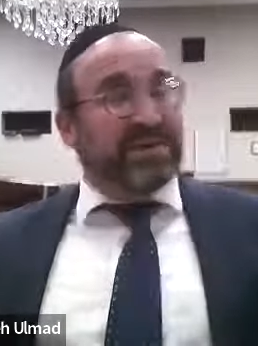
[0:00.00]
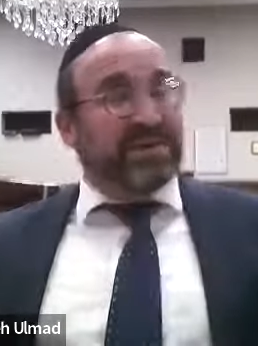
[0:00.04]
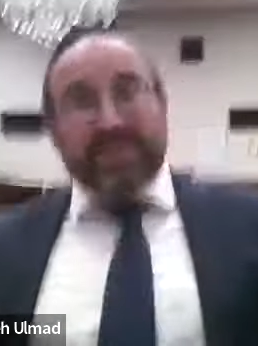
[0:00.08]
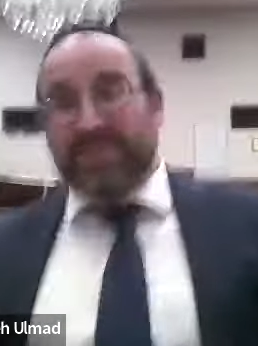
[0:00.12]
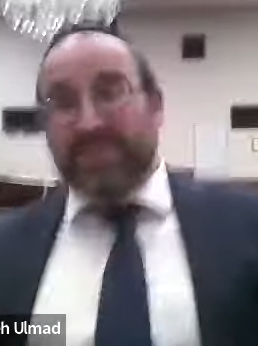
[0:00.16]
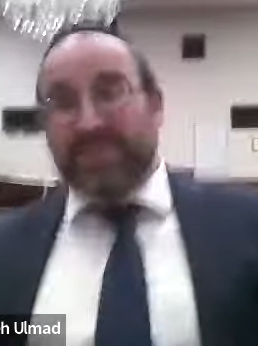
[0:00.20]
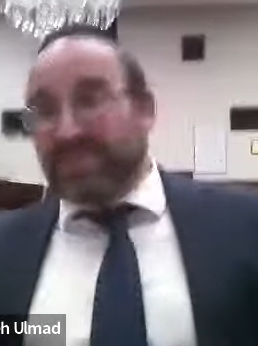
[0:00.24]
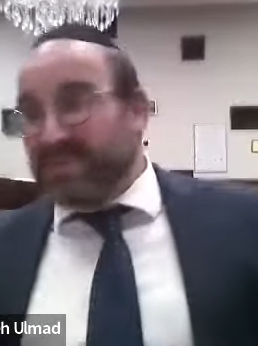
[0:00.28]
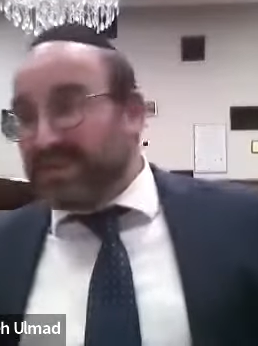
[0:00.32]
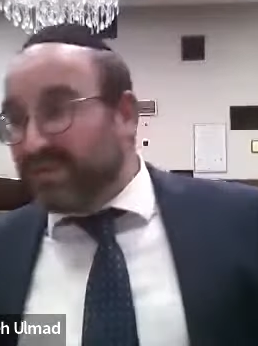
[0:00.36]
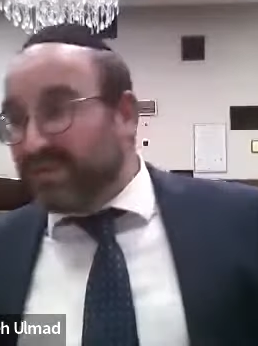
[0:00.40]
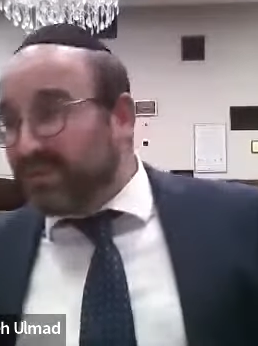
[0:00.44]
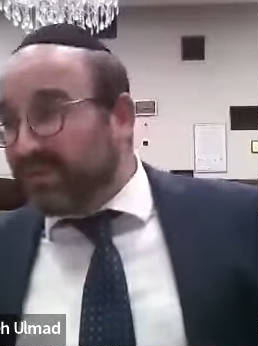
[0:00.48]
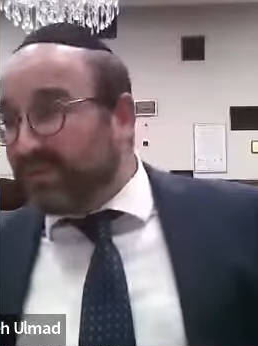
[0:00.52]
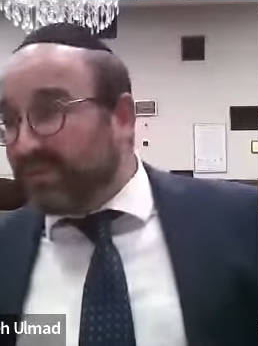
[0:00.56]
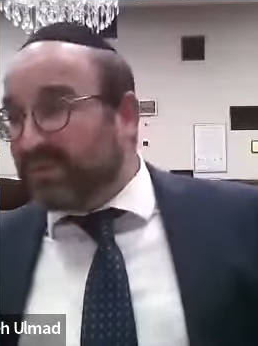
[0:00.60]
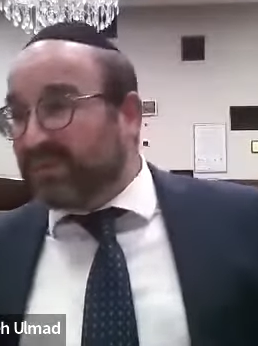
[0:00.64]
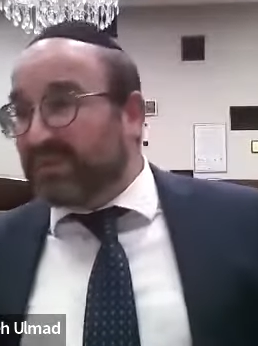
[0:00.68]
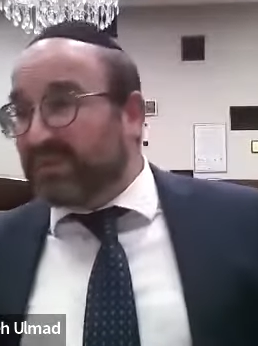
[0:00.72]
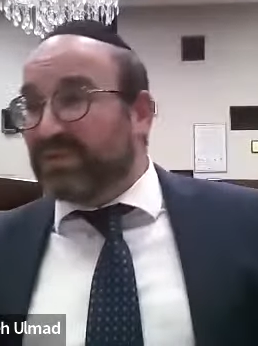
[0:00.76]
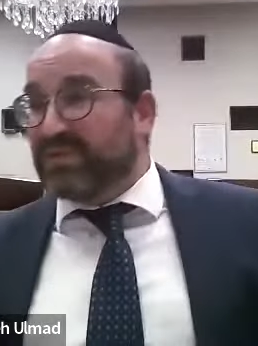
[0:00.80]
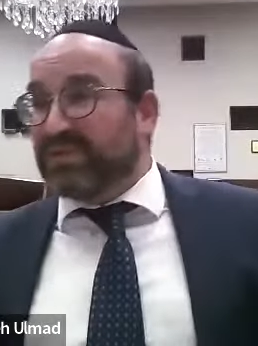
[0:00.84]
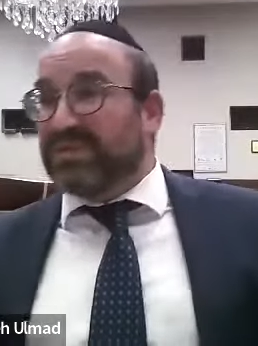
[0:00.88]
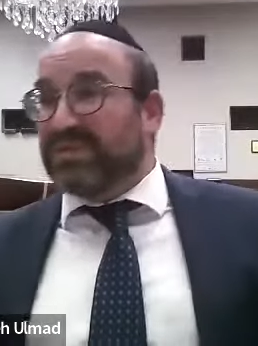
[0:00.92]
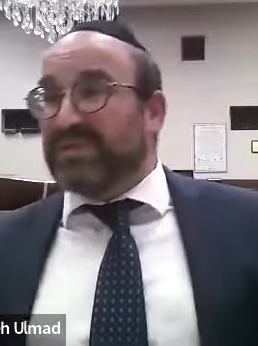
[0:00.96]
When we when
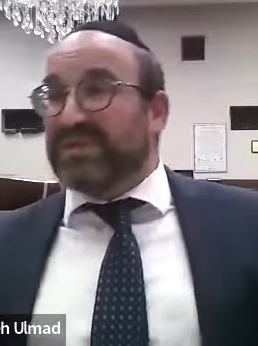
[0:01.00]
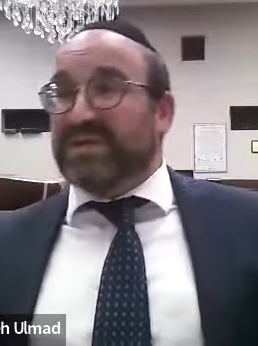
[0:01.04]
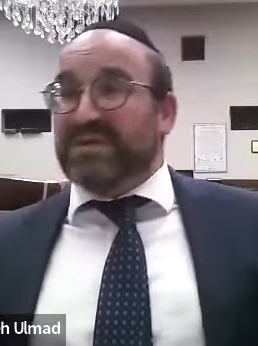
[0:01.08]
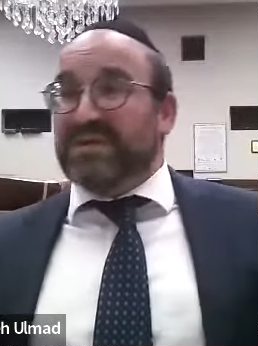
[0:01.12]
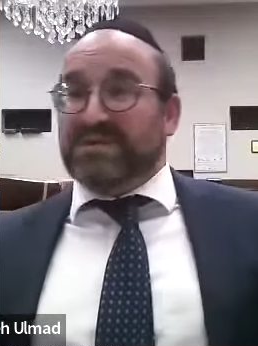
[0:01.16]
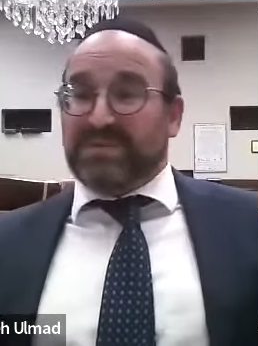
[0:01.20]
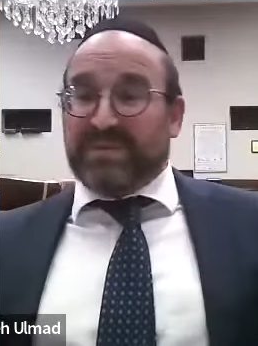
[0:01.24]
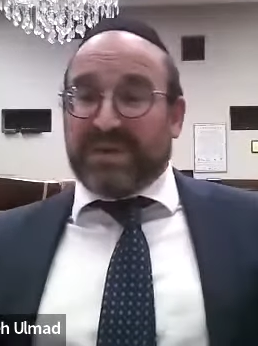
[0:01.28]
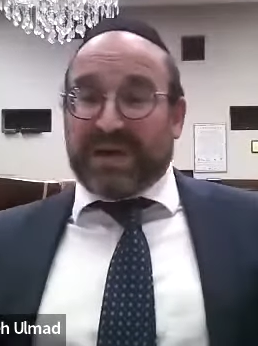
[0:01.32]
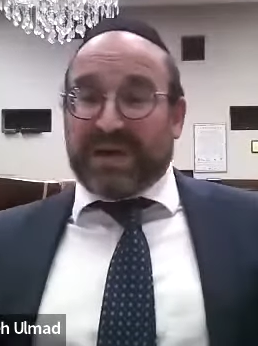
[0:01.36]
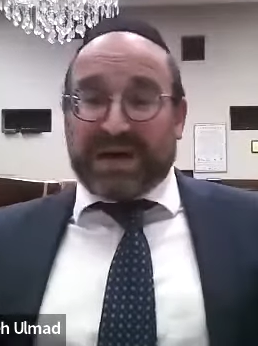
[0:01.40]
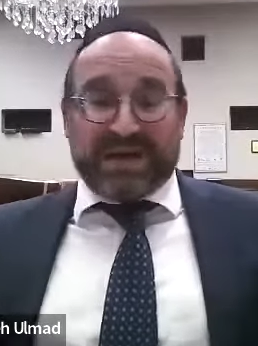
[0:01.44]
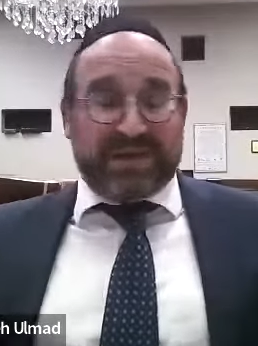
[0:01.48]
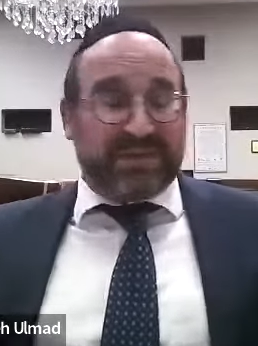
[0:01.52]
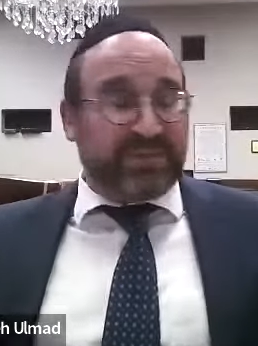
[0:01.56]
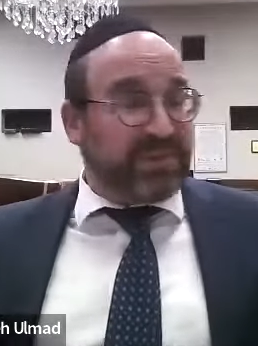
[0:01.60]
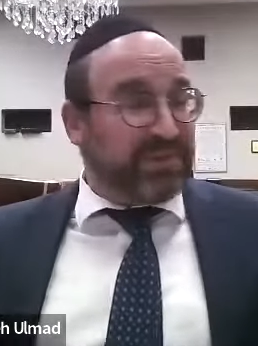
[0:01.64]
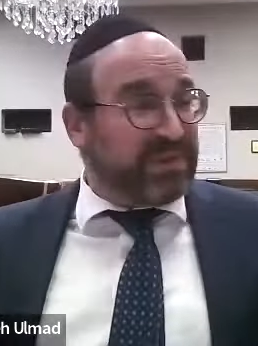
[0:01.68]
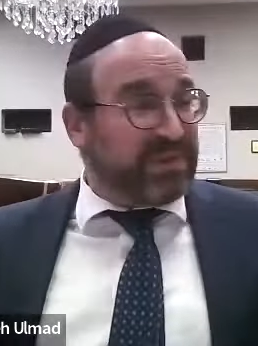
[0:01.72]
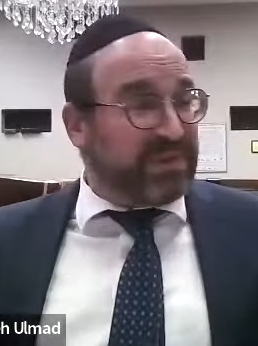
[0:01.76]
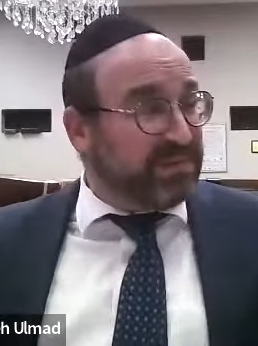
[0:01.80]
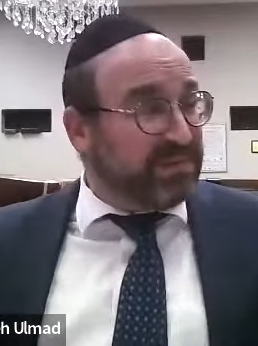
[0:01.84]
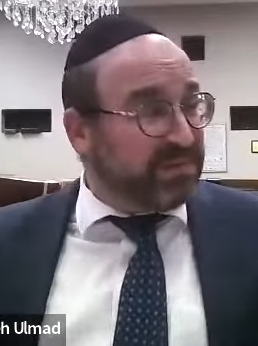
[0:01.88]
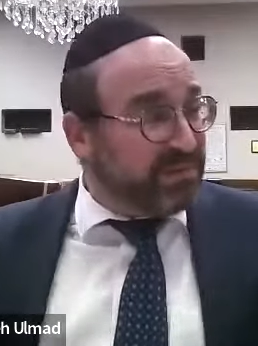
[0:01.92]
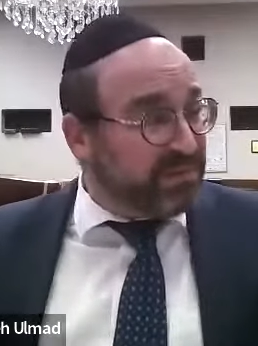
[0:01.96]
we do things, we act
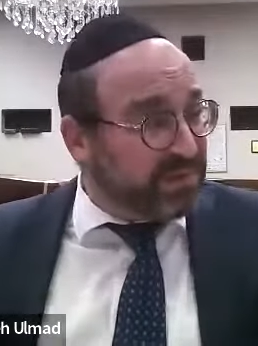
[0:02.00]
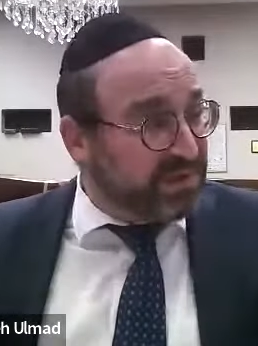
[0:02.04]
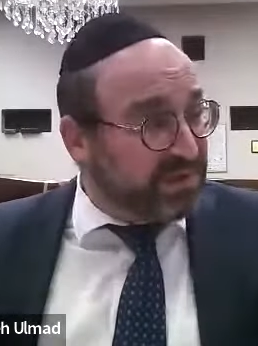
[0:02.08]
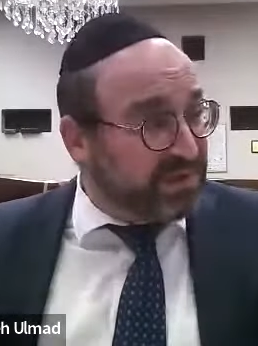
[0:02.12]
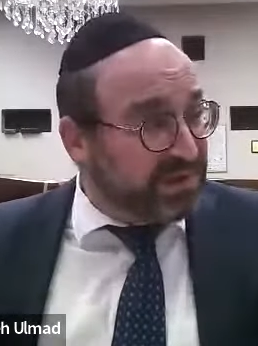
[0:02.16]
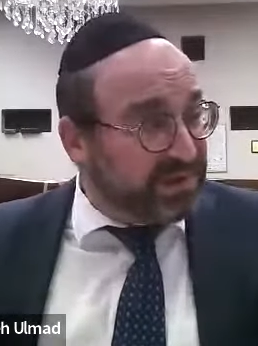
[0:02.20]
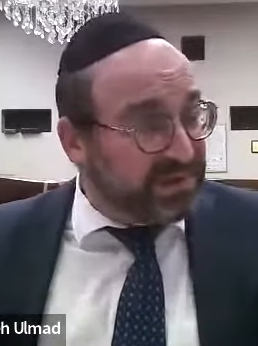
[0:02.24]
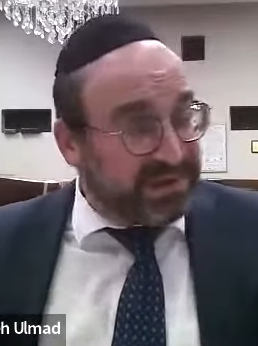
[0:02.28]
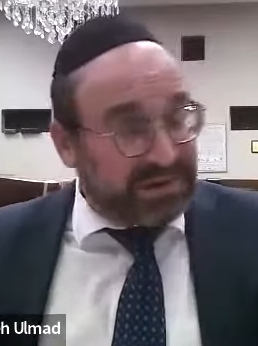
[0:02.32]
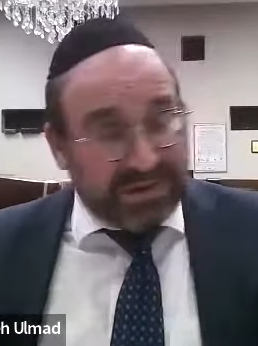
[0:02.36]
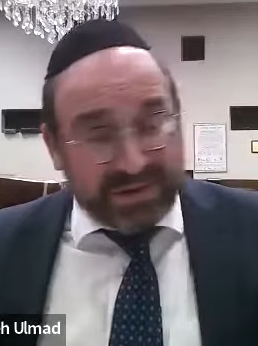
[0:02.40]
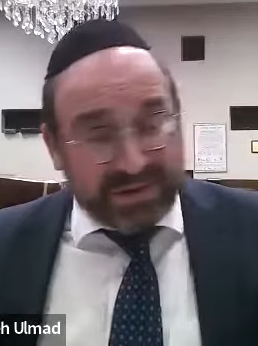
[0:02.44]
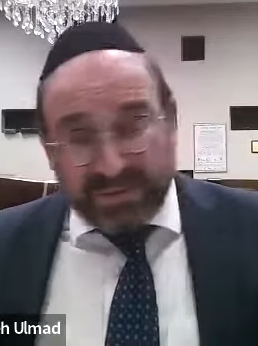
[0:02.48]
with amuna.